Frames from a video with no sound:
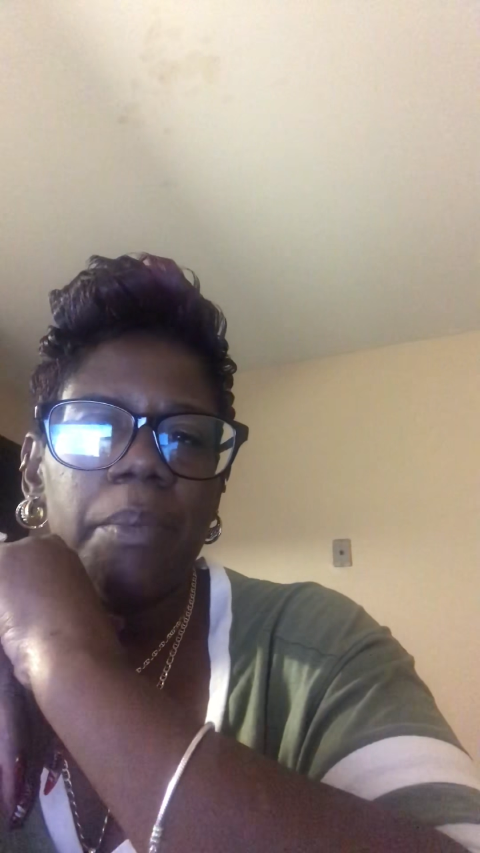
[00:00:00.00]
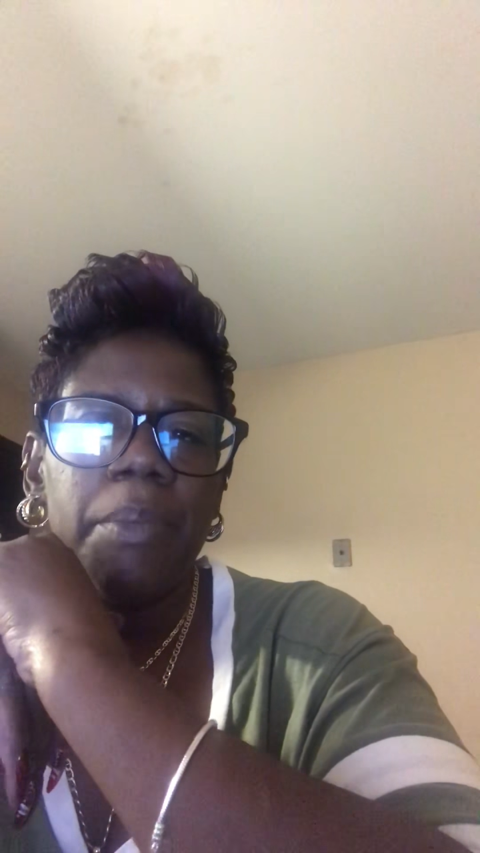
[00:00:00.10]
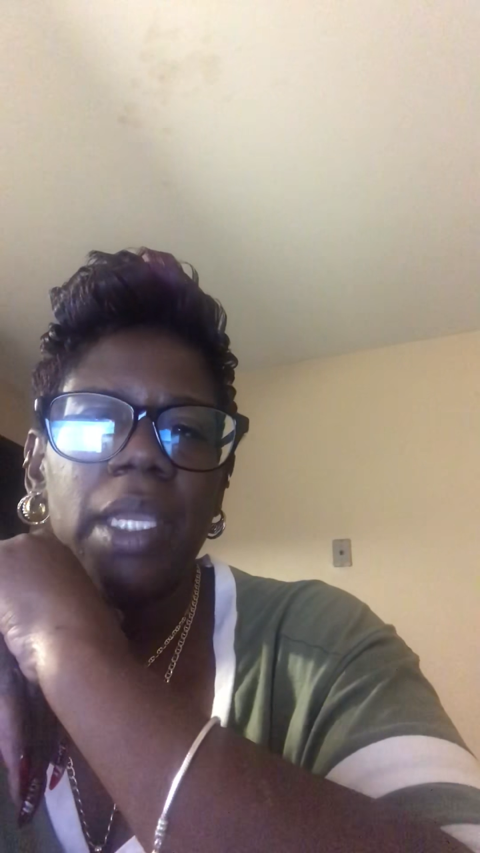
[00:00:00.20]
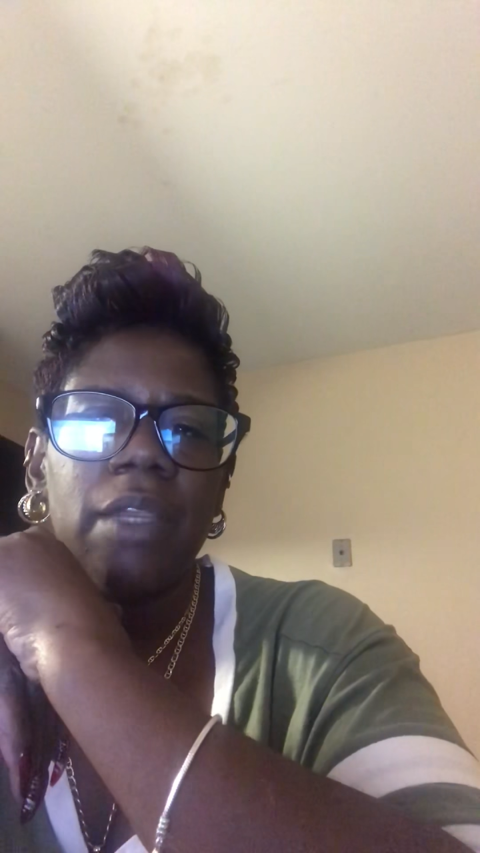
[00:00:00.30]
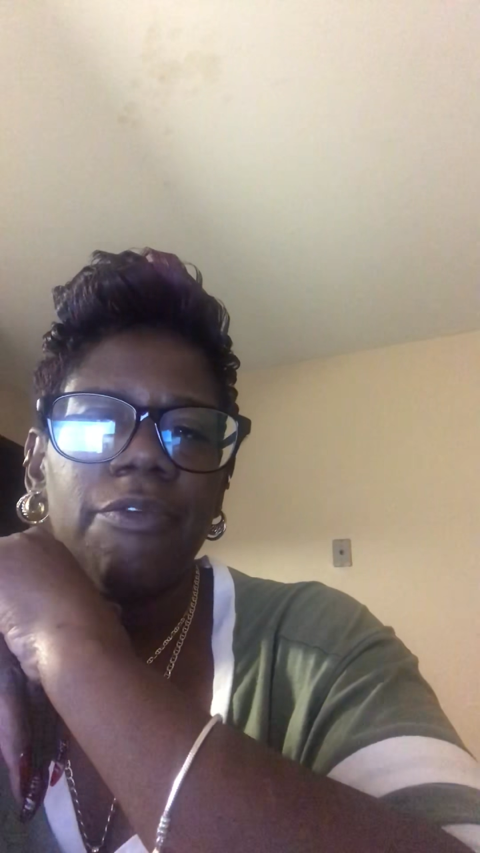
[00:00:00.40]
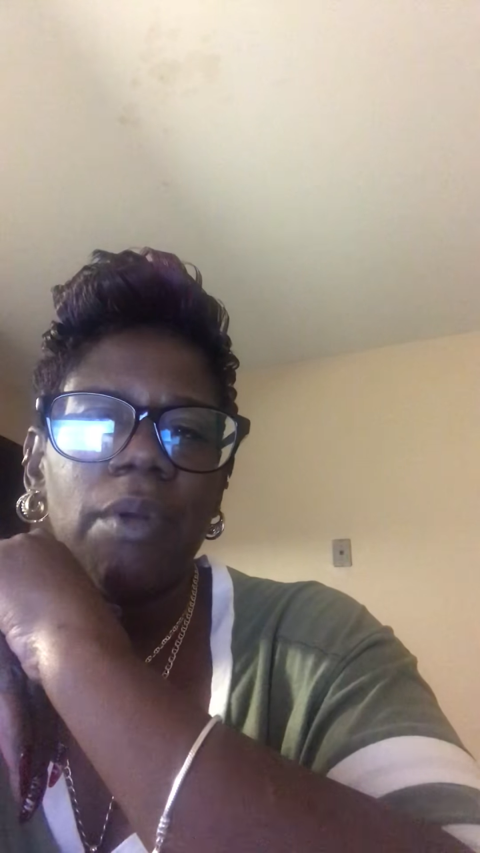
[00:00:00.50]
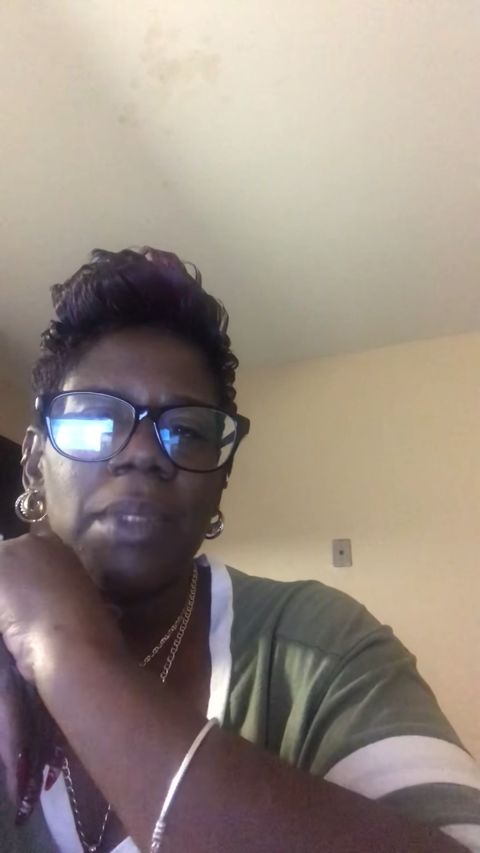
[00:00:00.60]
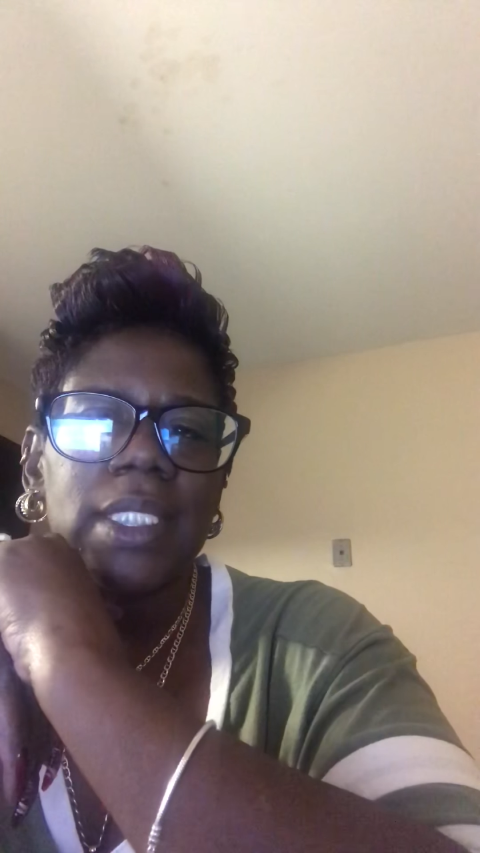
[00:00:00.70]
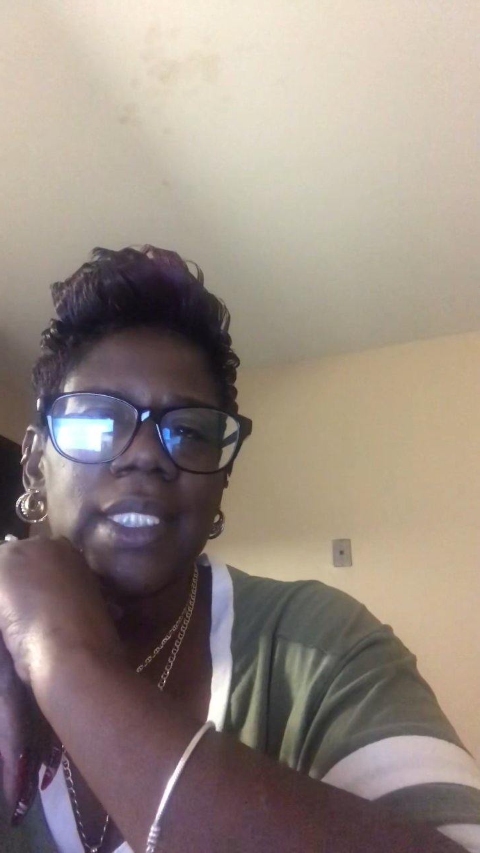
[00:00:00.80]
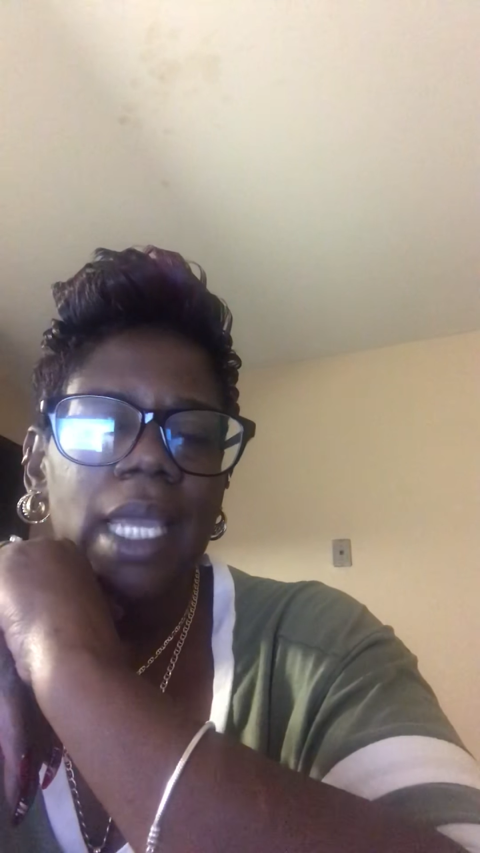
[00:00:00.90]
being from
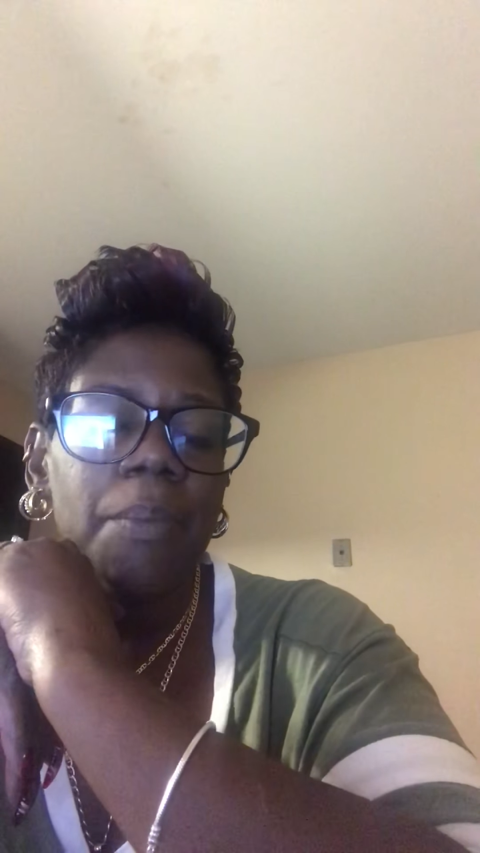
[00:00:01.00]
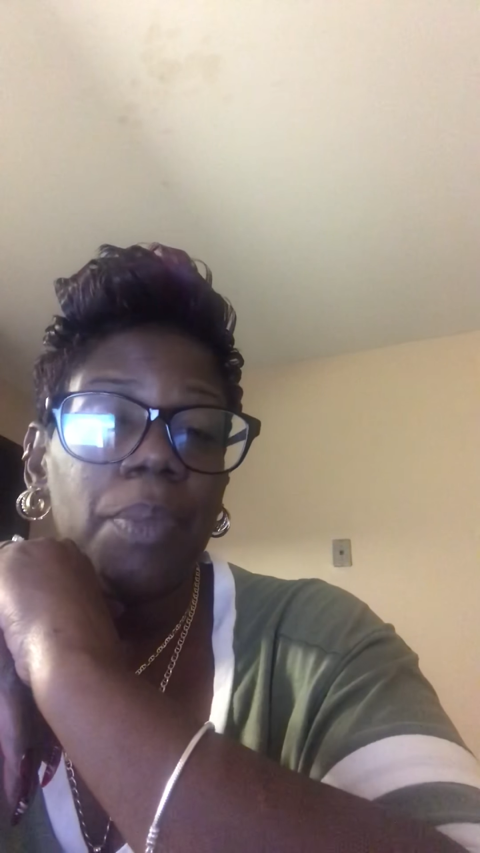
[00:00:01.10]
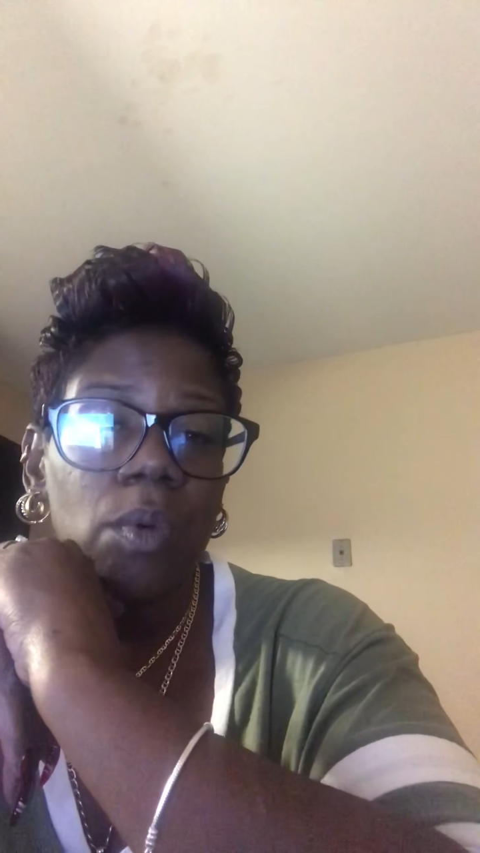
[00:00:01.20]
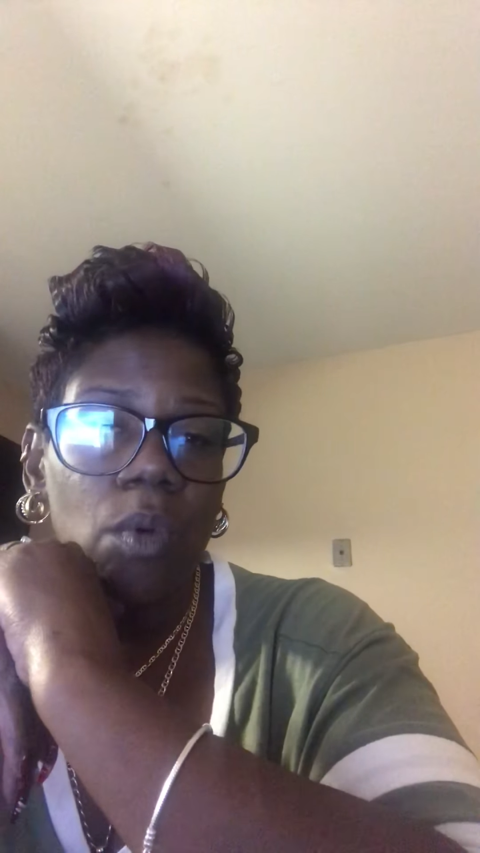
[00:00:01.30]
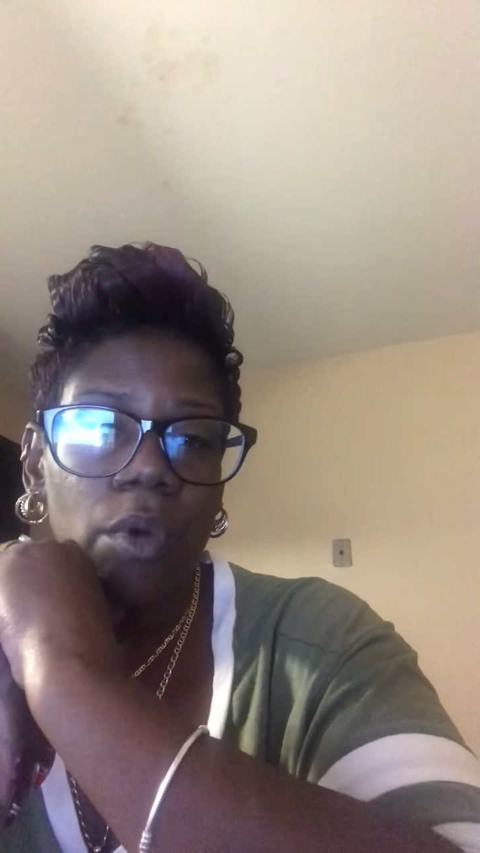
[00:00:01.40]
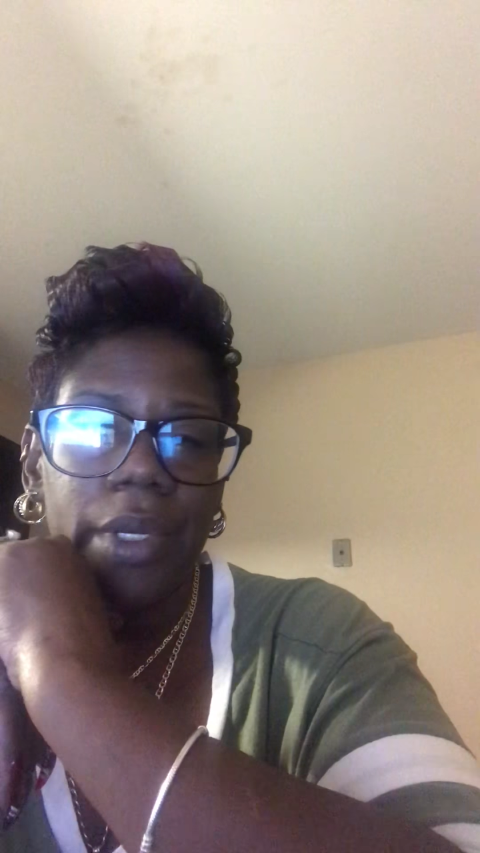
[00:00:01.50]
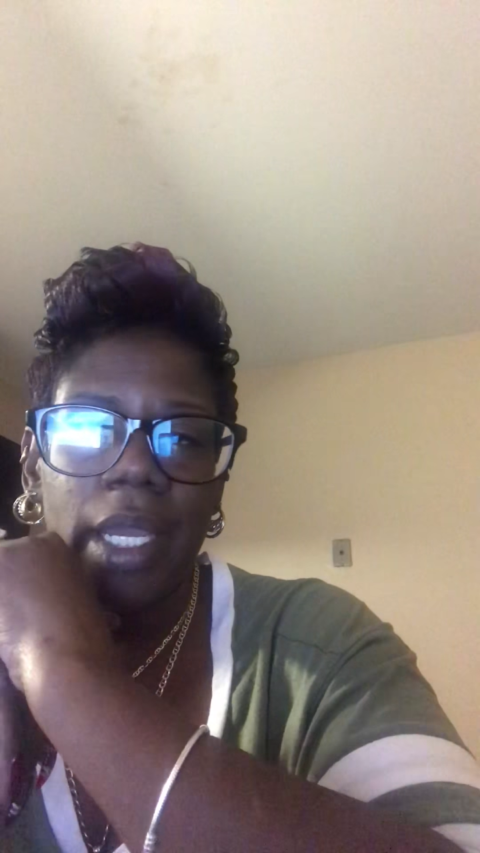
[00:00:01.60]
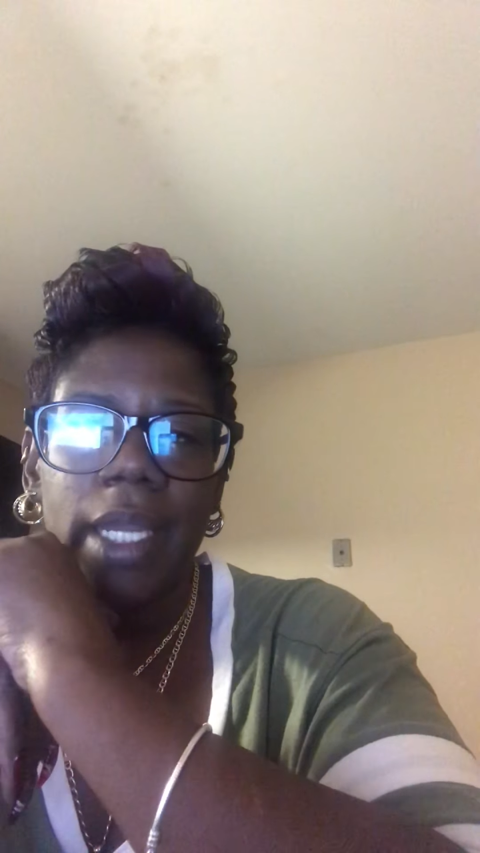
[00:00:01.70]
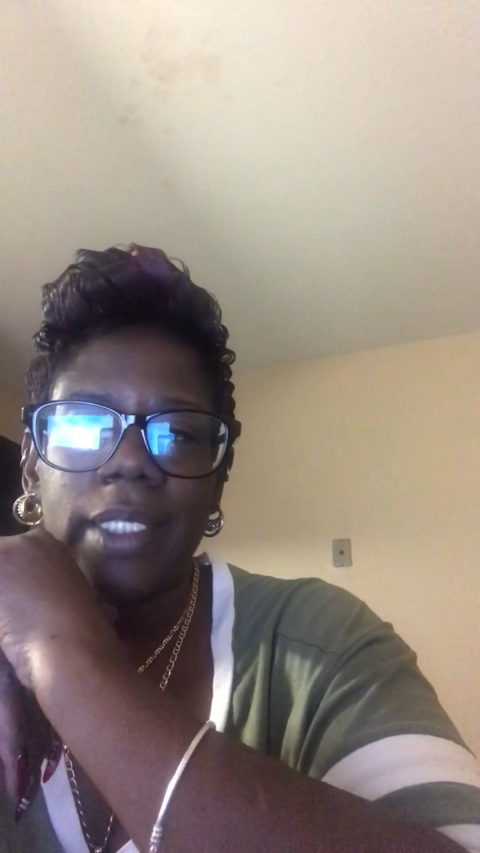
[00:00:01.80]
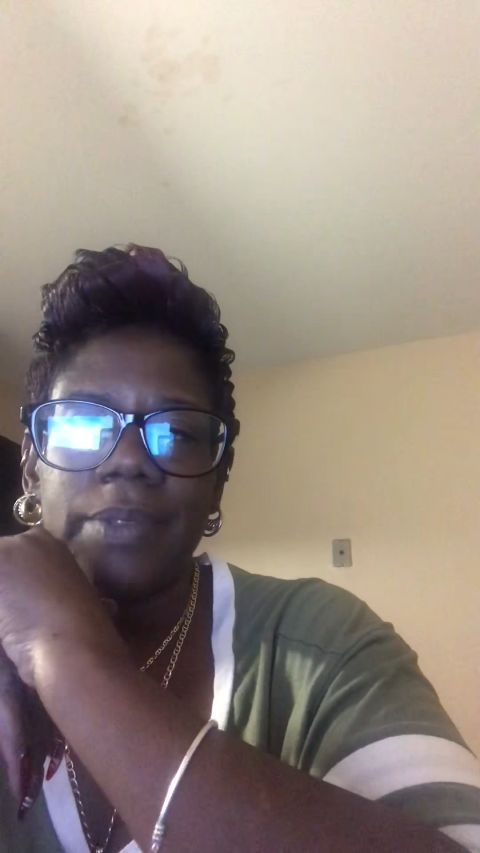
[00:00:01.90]
a sample or
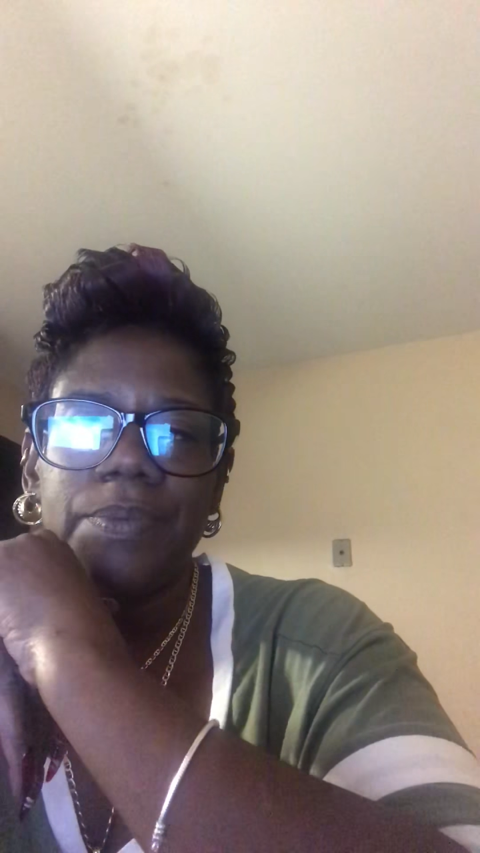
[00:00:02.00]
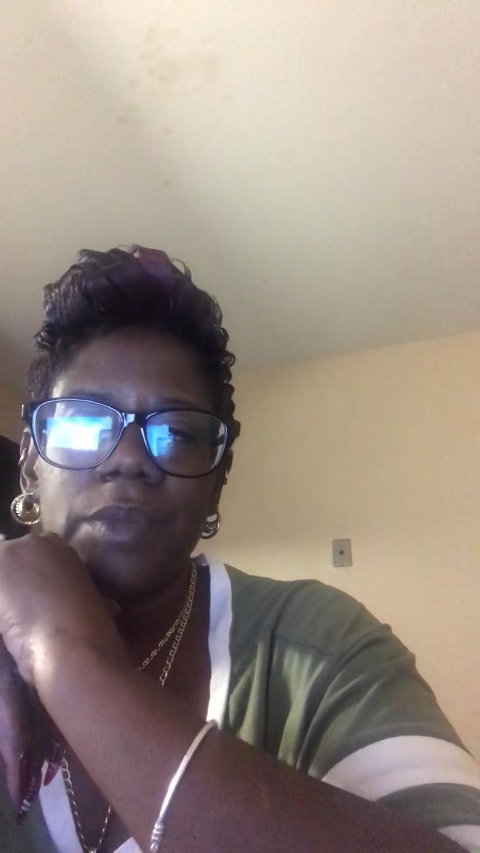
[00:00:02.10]
not.